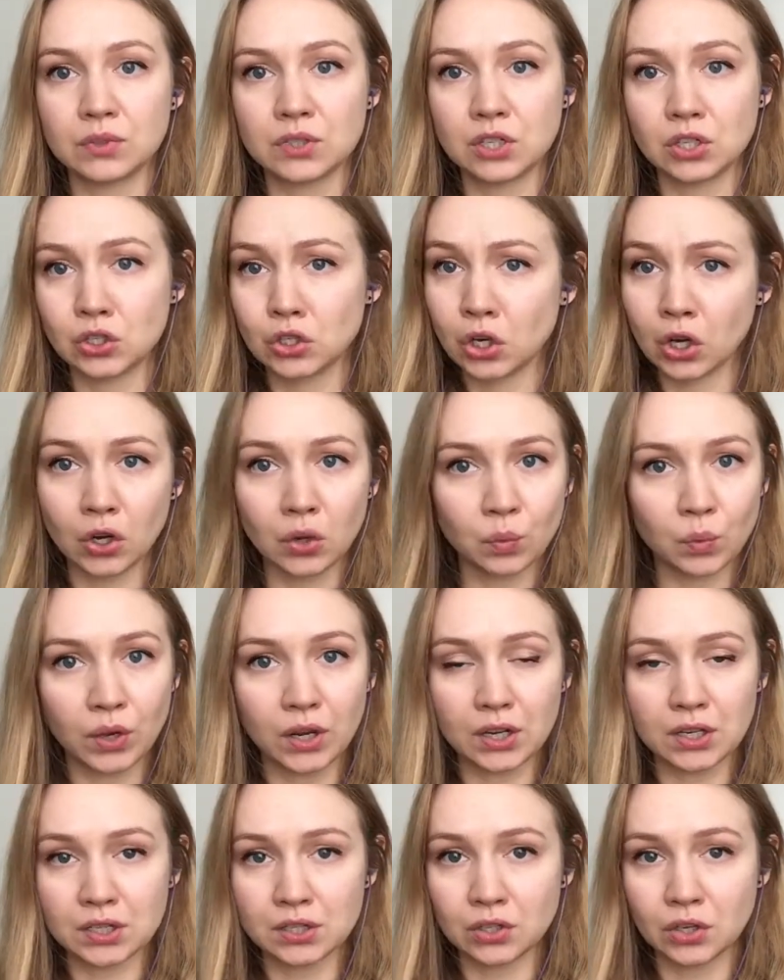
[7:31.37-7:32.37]

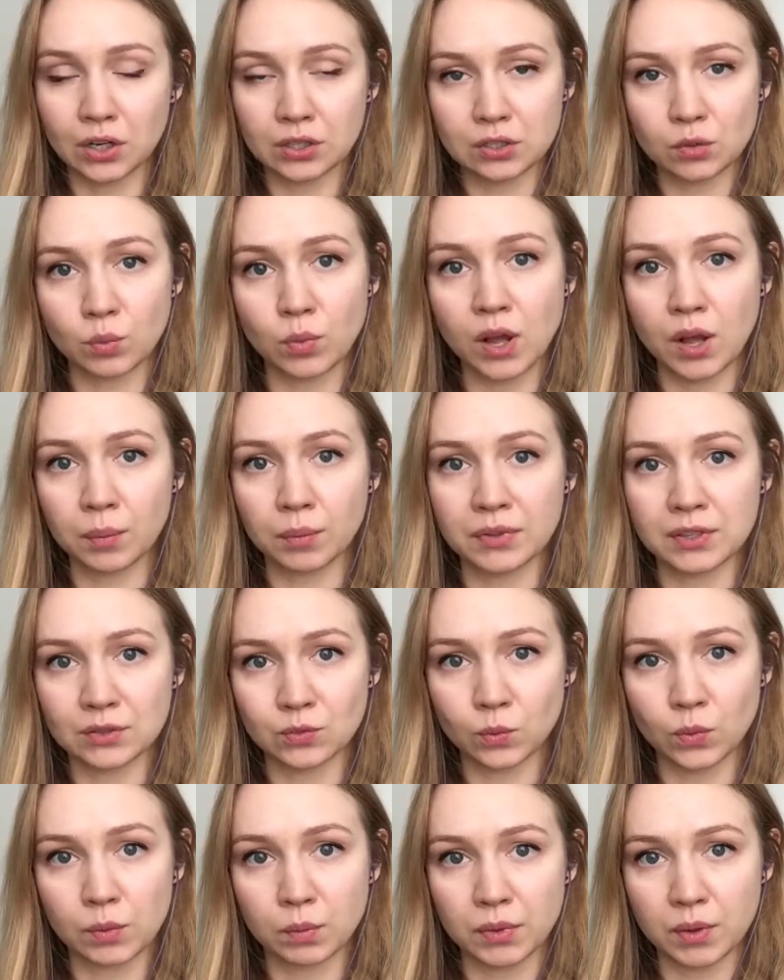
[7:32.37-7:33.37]
determined not to pop this
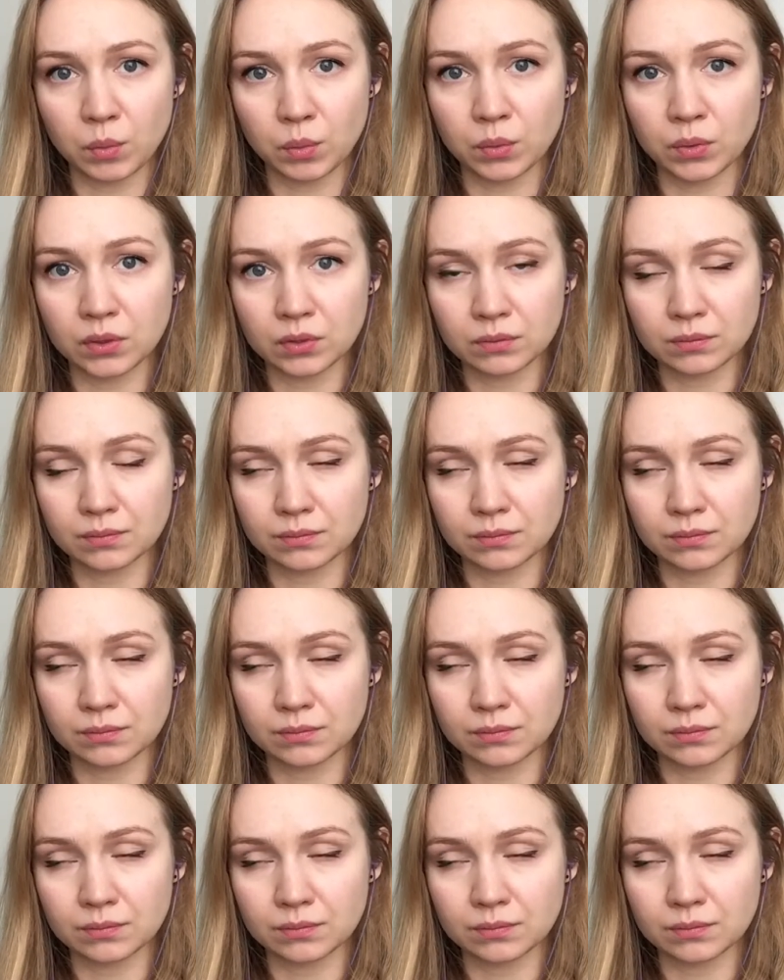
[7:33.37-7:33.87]
one pimple.